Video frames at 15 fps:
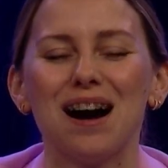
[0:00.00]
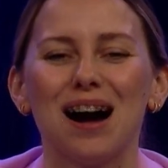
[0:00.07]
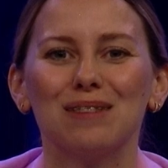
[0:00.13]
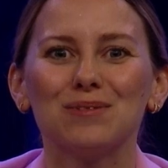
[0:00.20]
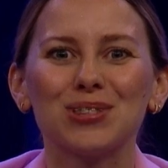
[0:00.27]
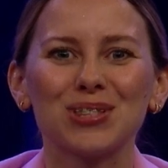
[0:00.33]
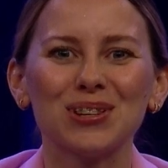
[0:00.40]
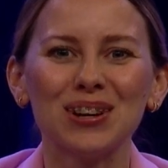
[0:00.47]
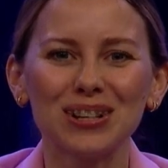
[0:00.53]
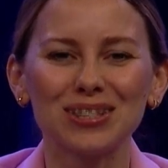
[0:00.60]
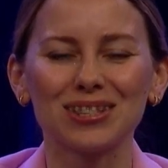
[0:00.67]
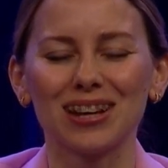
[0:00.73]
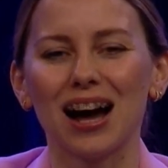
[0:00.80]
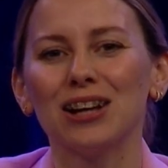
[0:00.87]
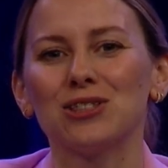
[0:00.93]
I'm so
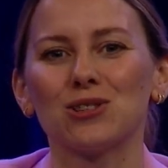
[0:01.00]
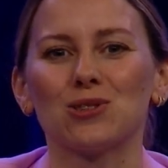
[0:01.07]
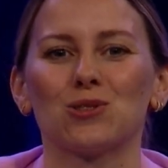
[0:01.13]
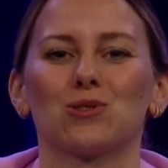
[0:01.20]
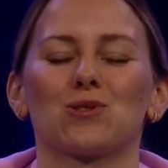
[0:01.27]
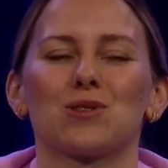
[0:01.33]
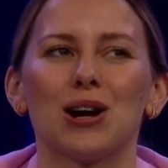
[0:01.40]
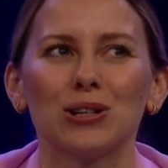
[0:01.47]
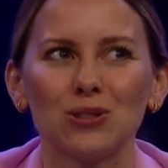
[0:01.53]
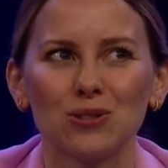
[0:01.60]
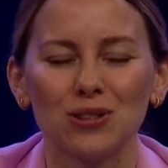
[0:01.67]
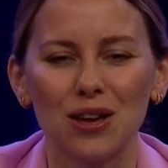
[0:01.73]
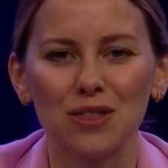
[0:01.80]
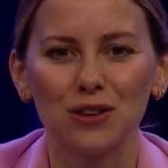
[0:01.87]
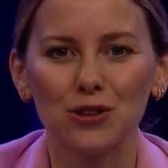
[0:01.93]
excited to try
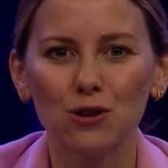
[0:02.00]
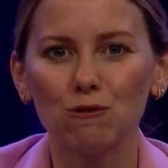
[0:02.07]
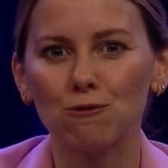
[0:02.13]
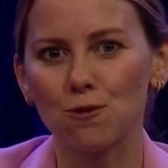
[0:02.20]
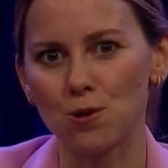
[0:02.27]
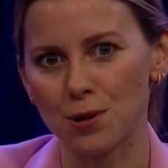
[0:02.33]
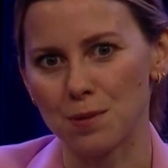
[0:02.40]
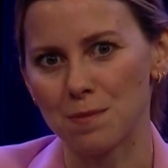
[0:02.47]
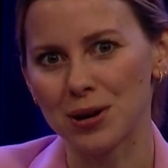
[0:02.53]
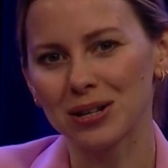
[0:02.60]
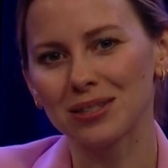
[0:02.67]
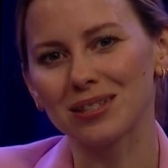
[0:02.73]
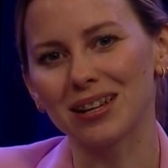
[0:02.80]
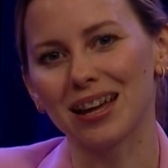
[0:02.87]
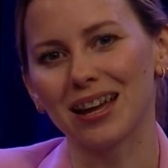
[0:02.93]
today the new
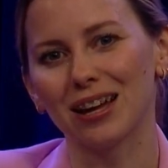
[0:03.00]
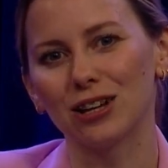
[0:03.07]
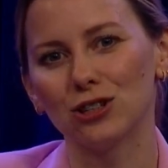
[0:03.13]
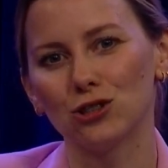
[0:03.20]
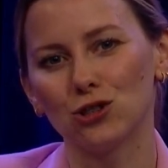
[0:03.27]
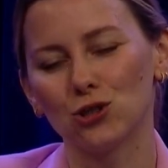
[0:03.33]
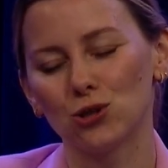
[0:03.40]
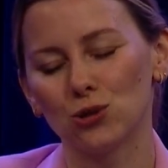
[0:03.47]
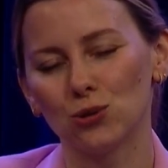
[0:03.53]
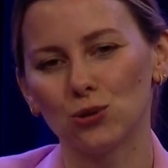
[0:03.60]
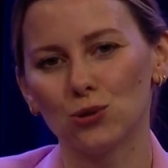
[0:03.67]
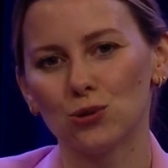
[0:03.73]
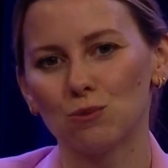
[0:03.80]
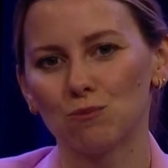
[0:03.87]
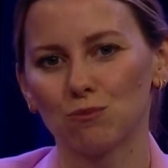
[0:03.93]
format and
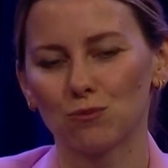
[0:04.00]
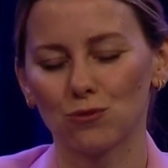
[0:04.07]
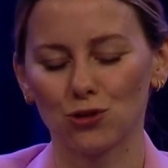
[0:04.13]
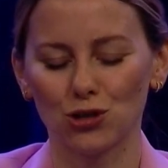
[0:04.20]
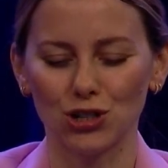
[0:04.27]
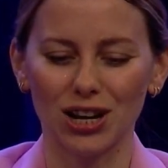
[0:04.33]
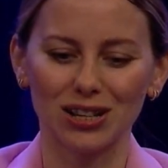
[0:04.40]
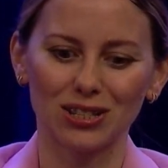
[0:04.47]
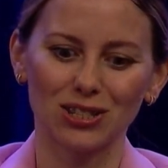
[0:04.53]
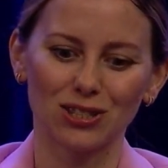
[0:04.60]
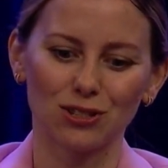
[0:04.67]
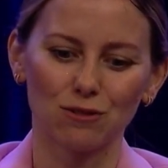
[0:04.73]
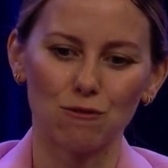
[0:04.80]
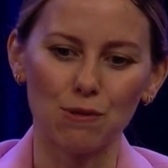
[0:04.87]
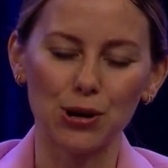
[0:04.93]
to
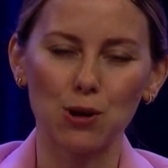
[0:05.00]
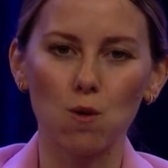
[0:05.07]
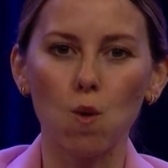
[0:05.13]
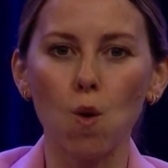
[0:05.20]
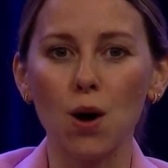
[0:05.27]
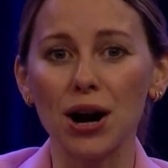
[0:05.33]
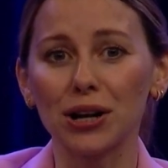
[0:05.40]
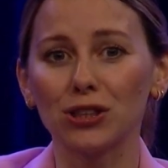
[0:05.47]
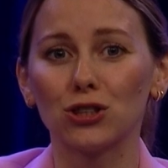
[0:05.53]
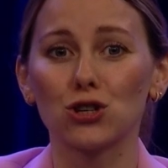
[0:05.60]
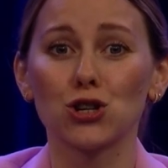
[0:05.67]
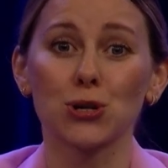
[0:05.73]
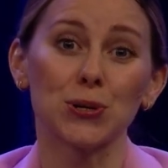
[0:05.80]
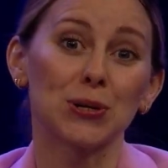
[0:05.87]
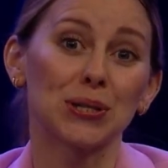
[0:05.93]
just record the
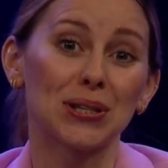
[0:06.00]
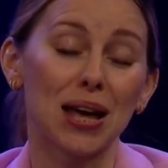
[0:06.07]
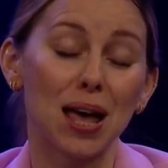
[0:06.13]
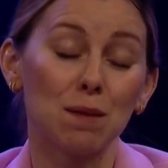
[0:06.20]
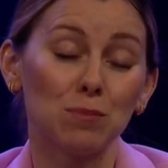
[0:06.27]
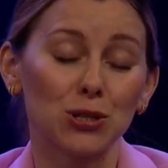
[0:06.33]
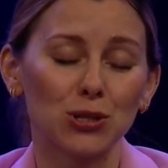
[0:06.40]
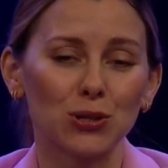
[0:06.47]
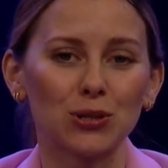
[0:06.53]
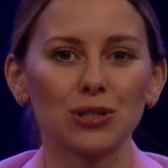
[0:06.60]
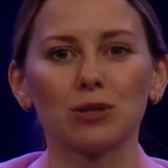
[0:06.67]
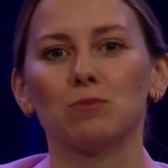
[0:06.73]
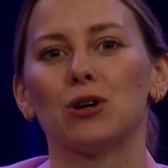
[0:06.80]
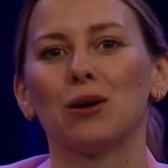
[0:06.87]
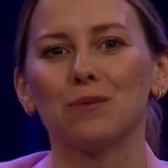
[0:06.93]
short episode
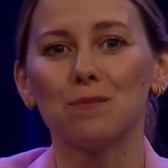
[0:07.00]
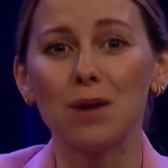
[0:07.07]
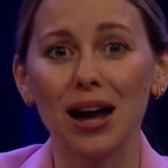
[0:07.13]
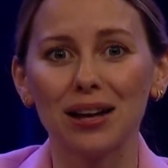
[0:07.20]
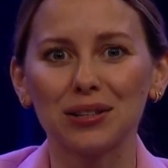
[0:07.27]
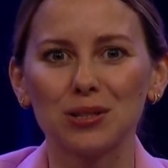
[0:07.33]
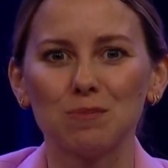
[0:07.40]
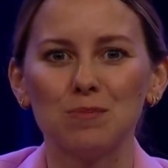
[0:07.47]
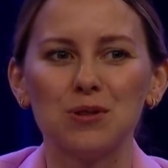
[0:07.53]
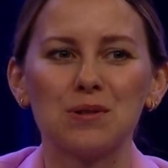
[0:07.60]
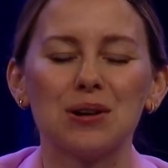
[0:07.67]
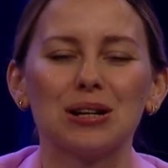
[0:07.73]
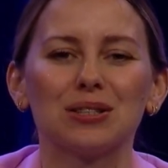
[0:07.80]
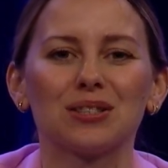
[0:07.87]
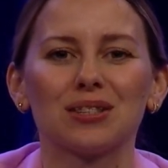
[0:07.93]
about my
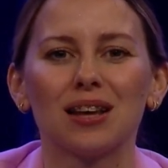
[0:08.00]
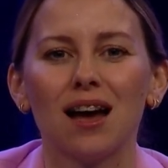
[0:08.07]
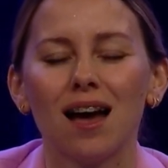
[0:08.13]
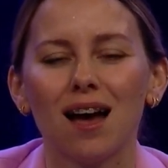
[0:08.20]
experience,